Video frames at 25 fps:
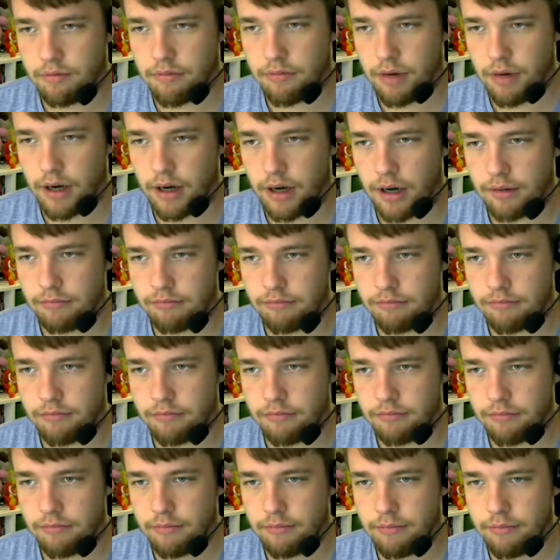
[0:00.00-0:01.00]
um,
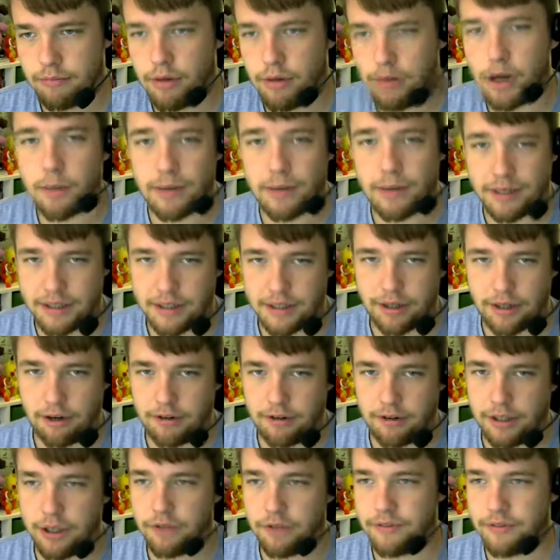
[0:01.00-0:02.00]
Pokemon Center
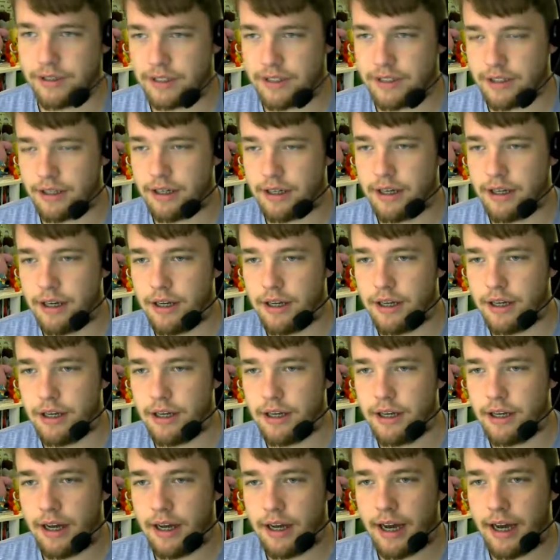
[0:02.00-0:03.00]
that you visit.
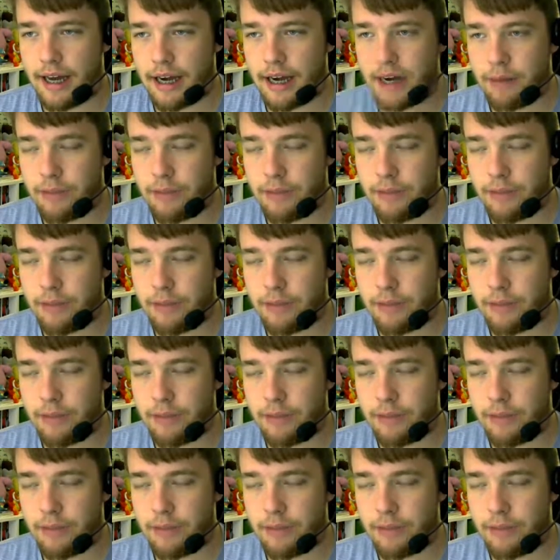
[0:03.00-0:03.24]
And I'm